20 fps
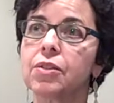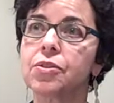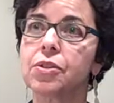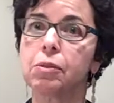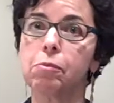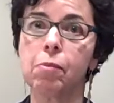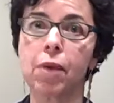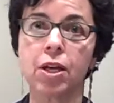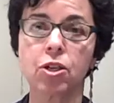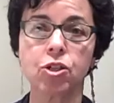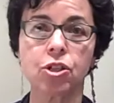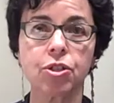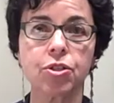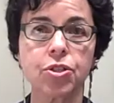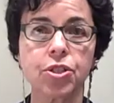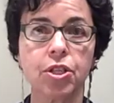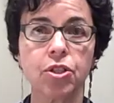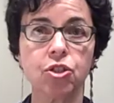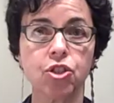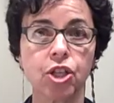Nielsen
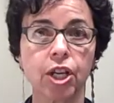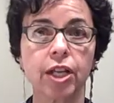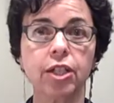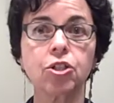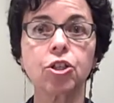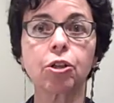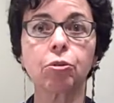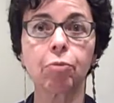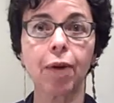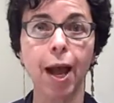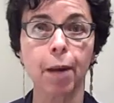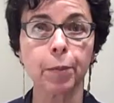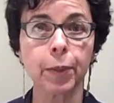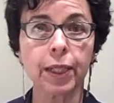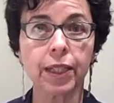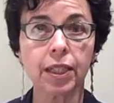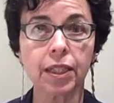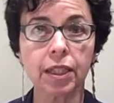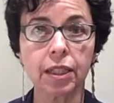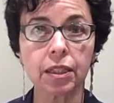measures is changing
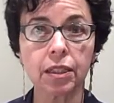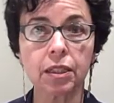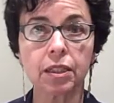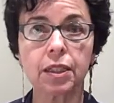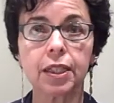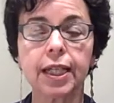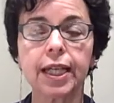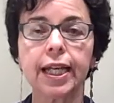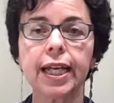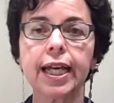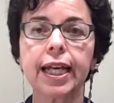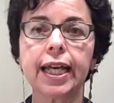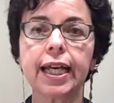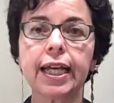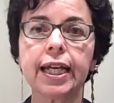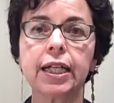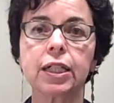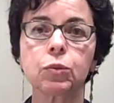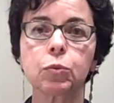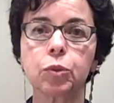rapidly,
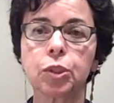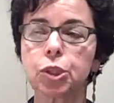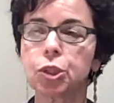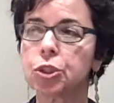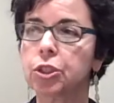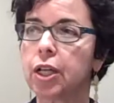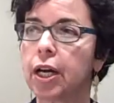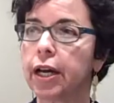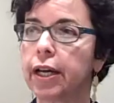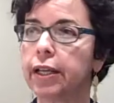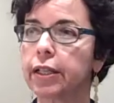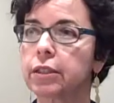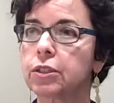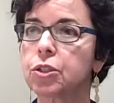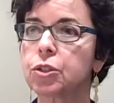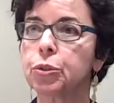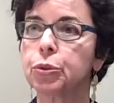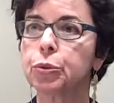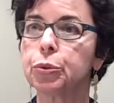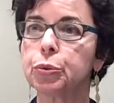and we're trying
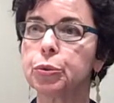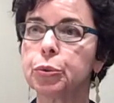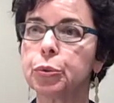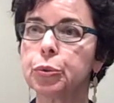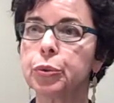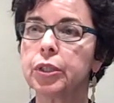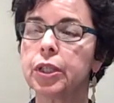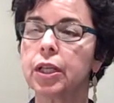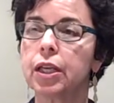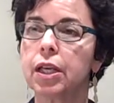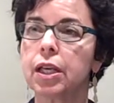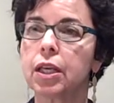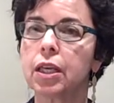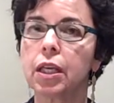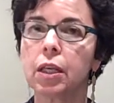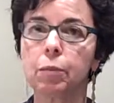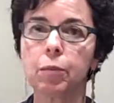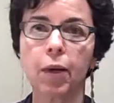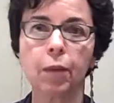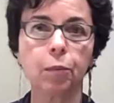to
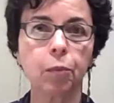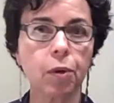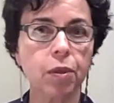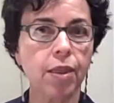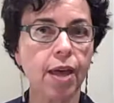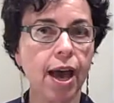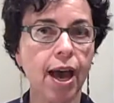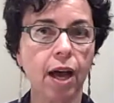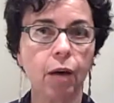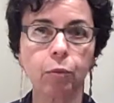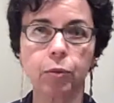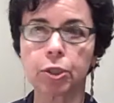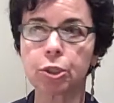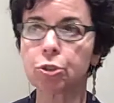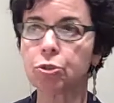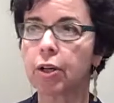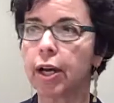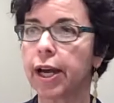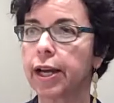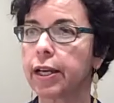keep up with that. We're
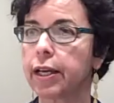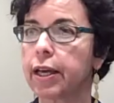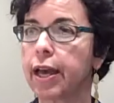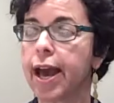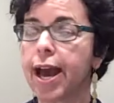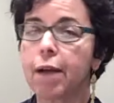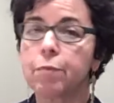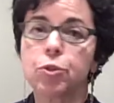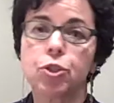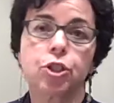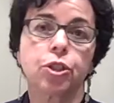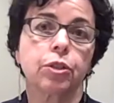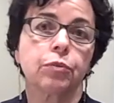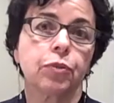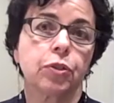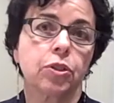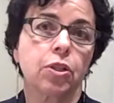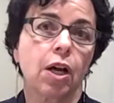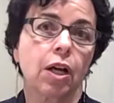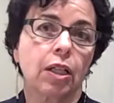trying to capture,
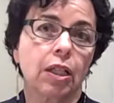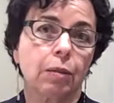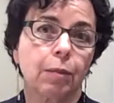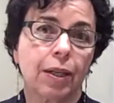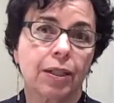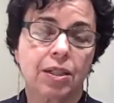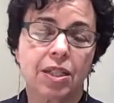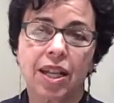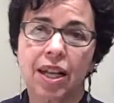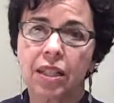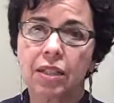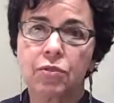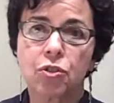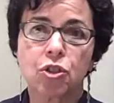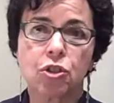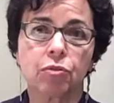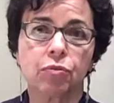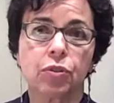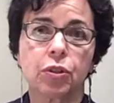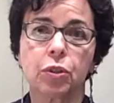if you're talking about
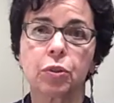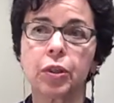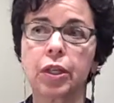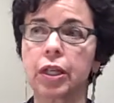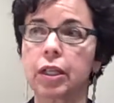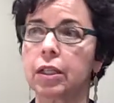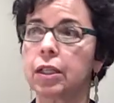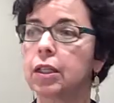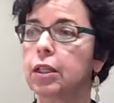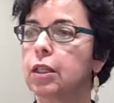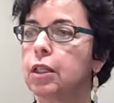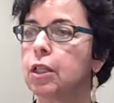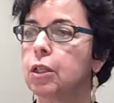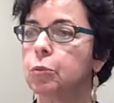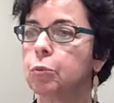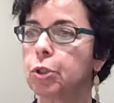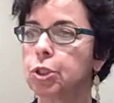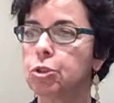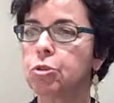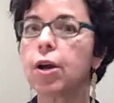television viewing,
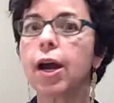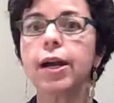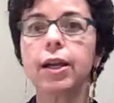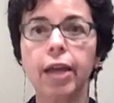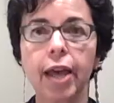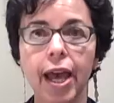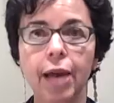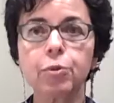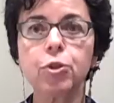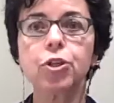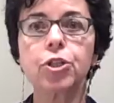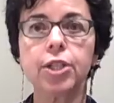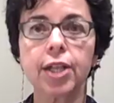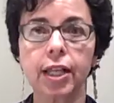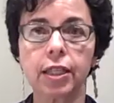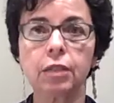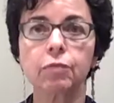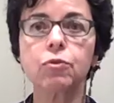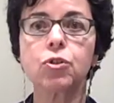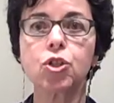we're trying to capture
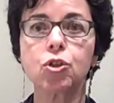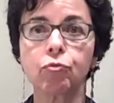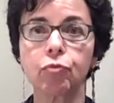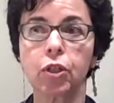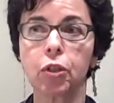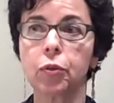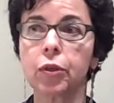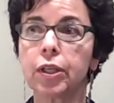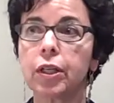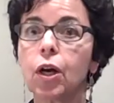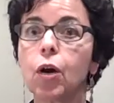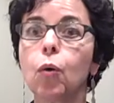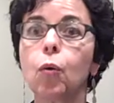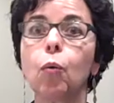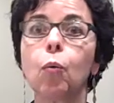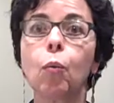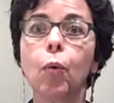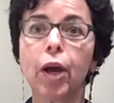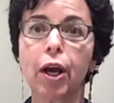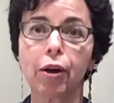television viewing
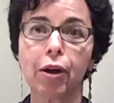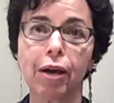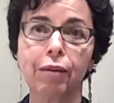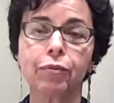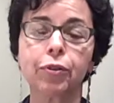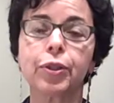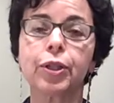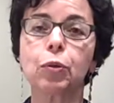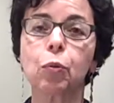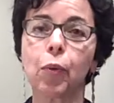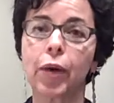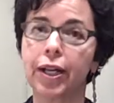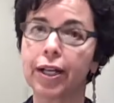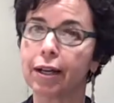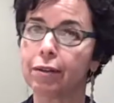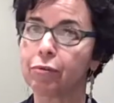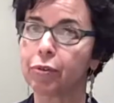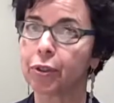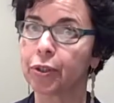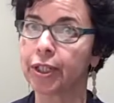wherever and
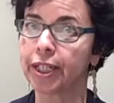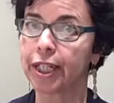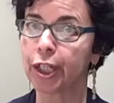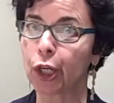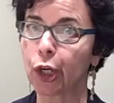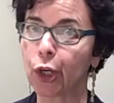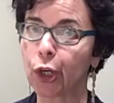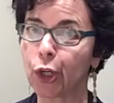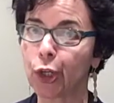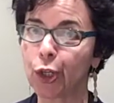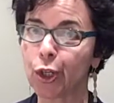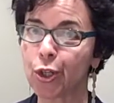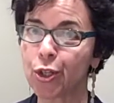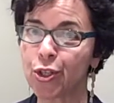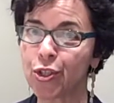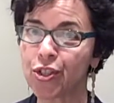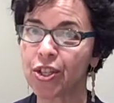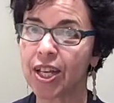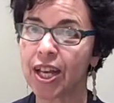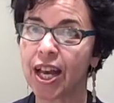whenever it
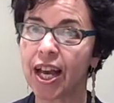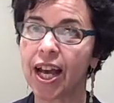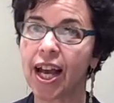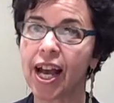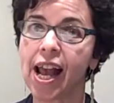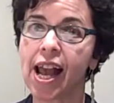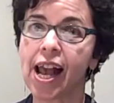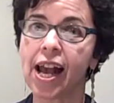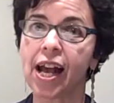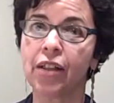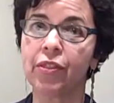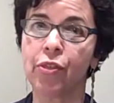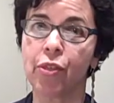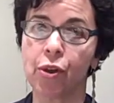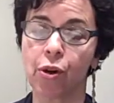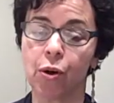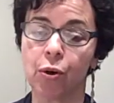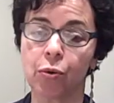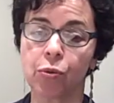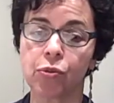occurs, and
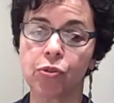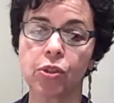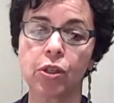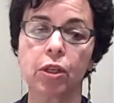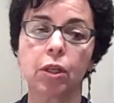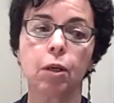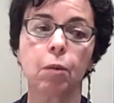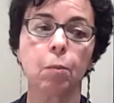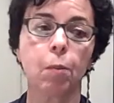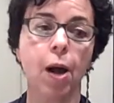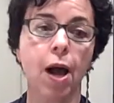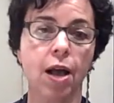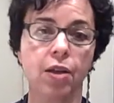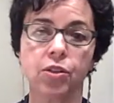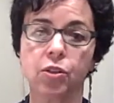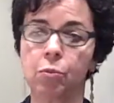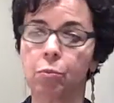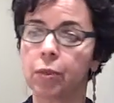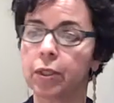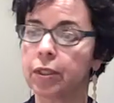those
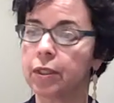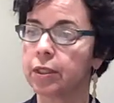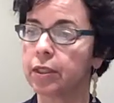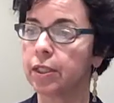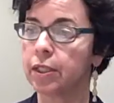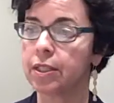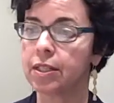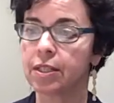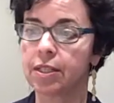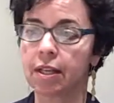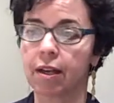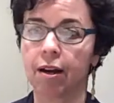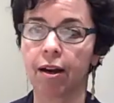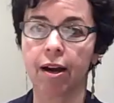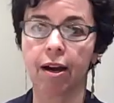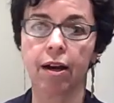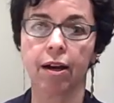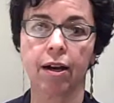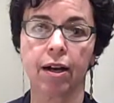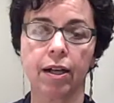possibilities
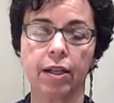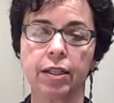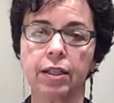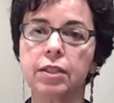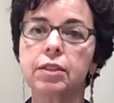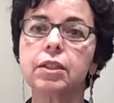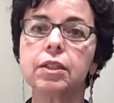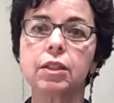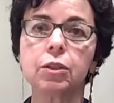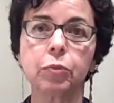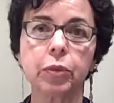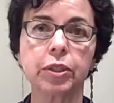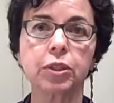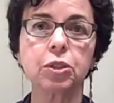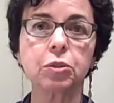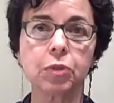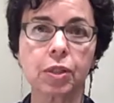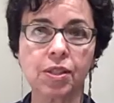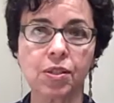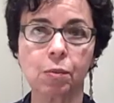are continuing
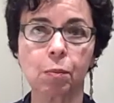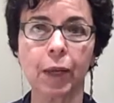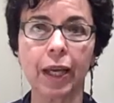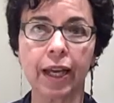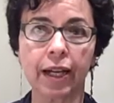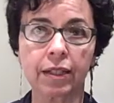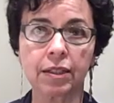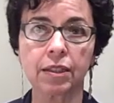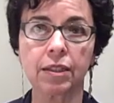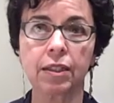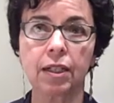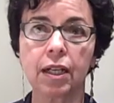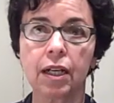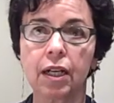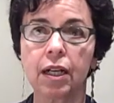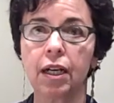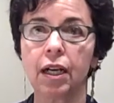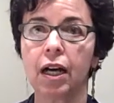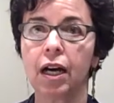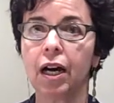to expand.
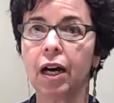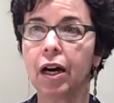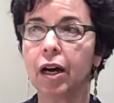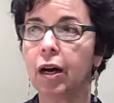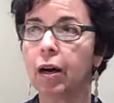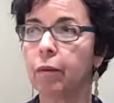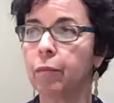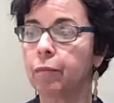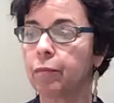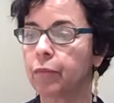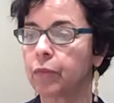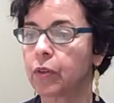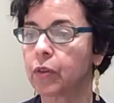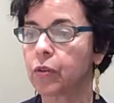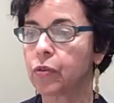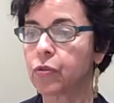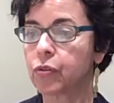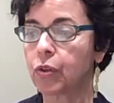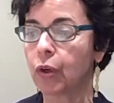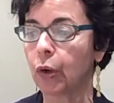Um,
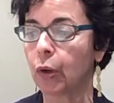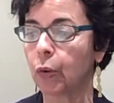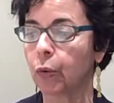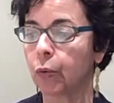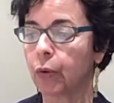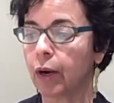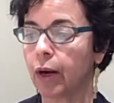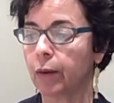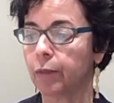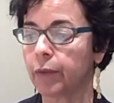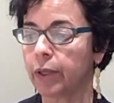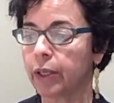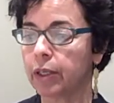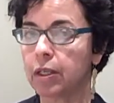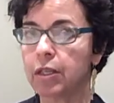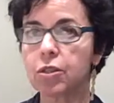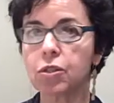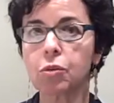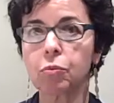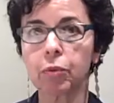so um,
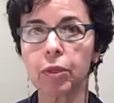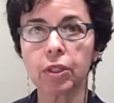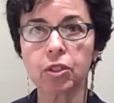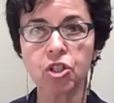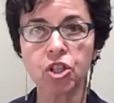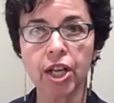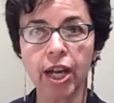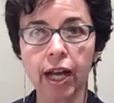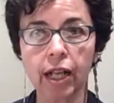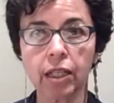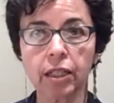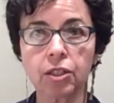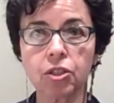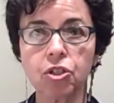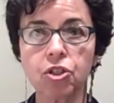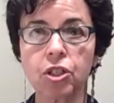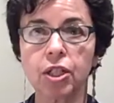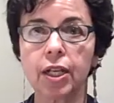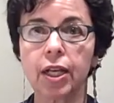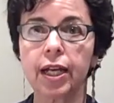it is a real
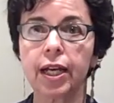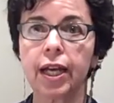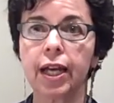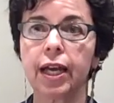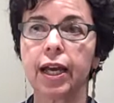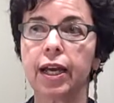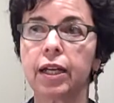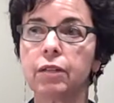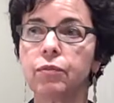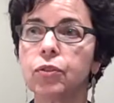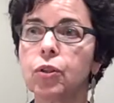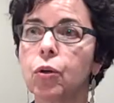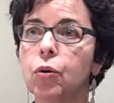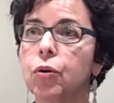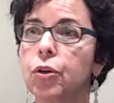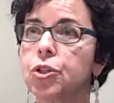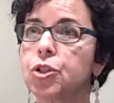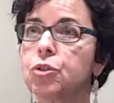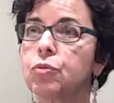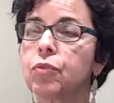challenge. And of
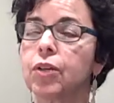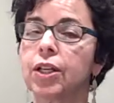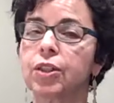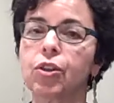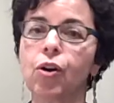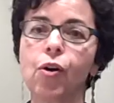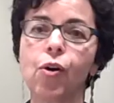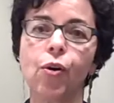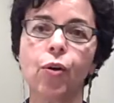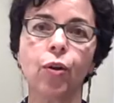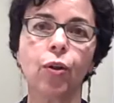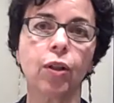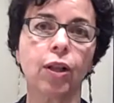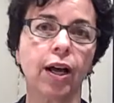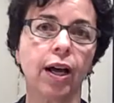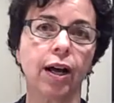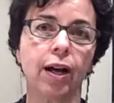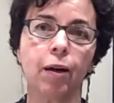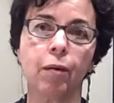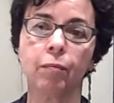course, you've got the whole
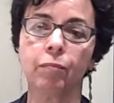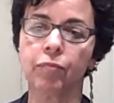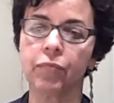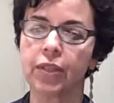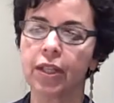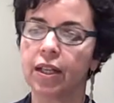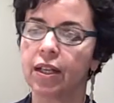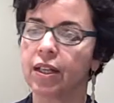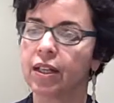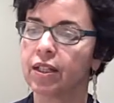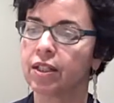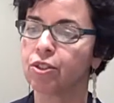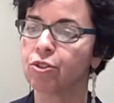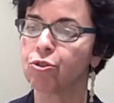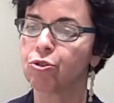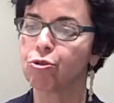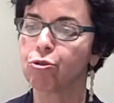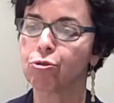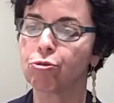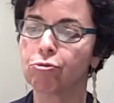um,
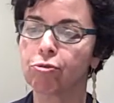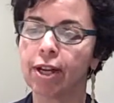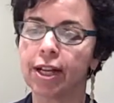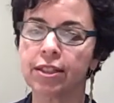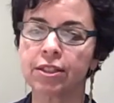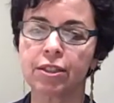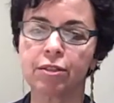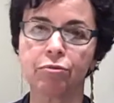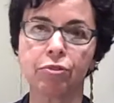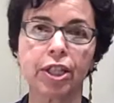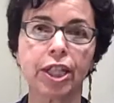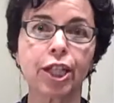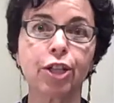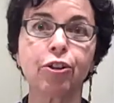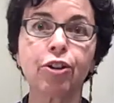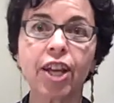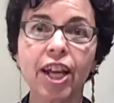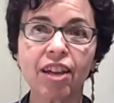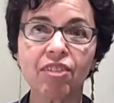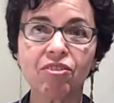trend of
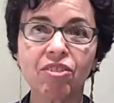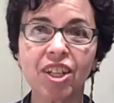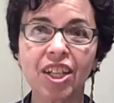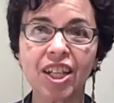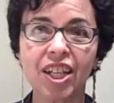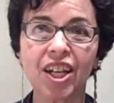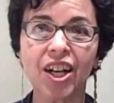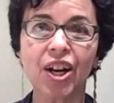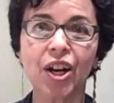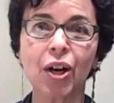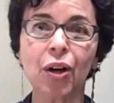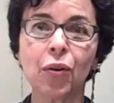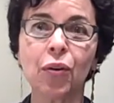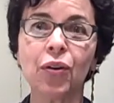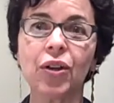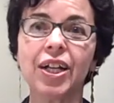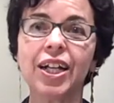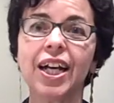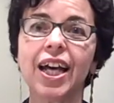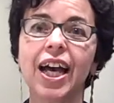internet video
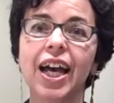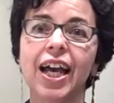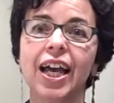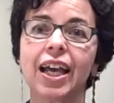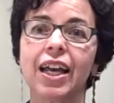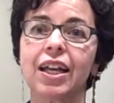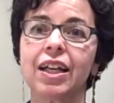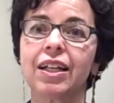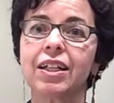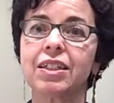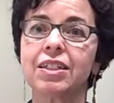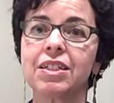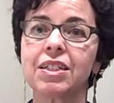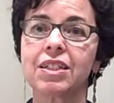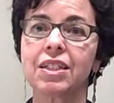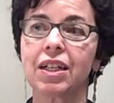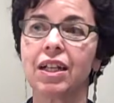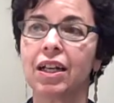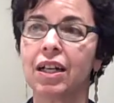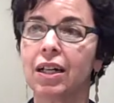
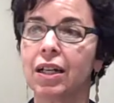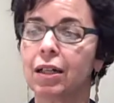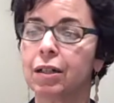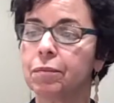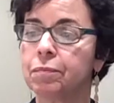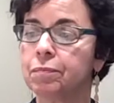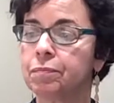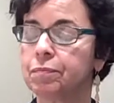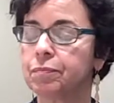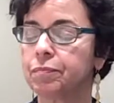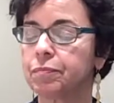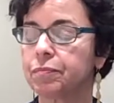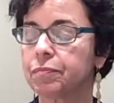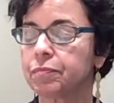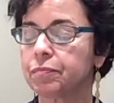and um,